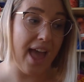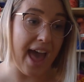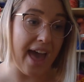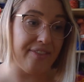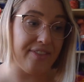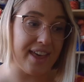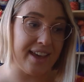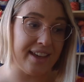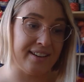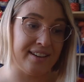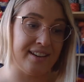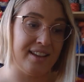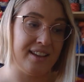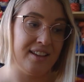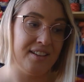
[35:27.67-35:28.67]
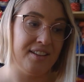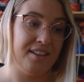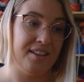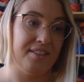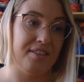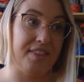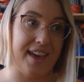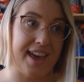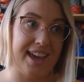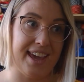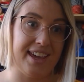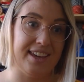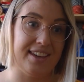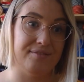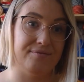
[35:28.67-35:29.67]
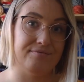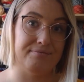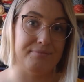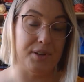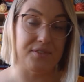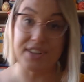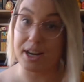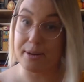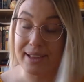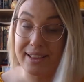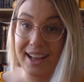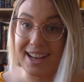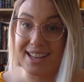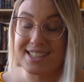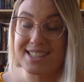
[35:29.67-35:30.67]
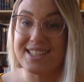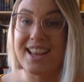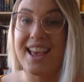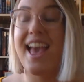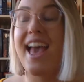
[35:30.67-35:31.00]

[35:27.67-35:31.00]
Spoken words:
then they moved out of my class.